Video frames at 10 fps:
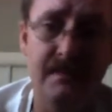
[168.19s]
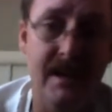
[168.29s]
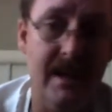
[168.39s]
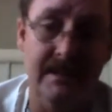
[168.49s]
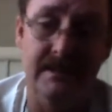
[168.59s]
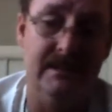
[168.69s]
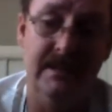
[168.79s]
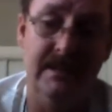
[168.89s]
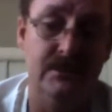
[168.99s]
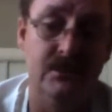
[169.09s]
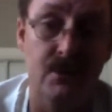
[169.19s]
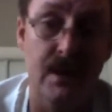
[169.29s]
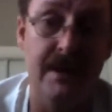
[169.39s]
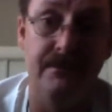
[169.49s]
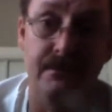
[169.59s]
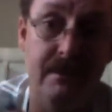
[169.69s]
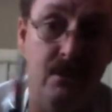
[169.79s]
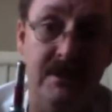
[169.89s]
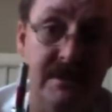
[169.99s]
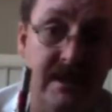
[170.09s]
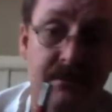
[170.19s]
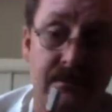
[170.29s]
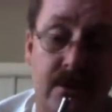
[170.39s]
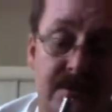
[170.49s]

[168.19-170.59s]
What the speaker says: Man, it's great for 3.7 volts.